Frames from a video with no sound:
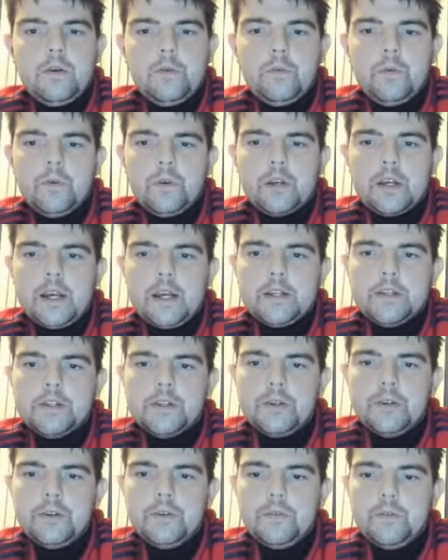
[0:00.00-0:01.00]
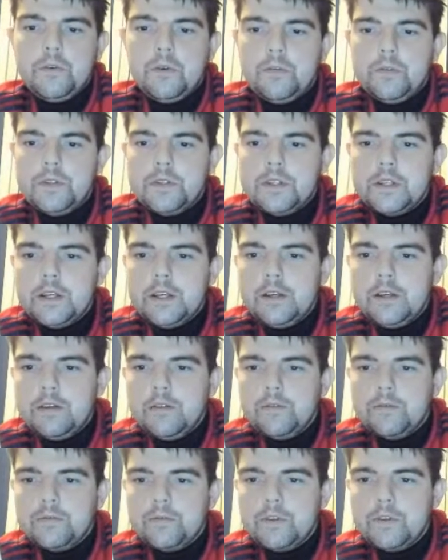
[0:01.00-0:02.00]
We'll catch you obviously
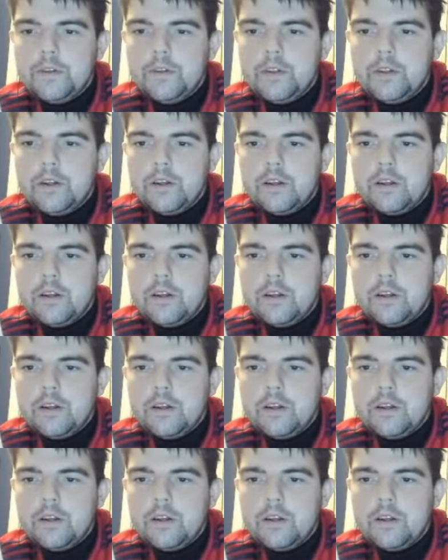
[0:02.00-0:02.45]
for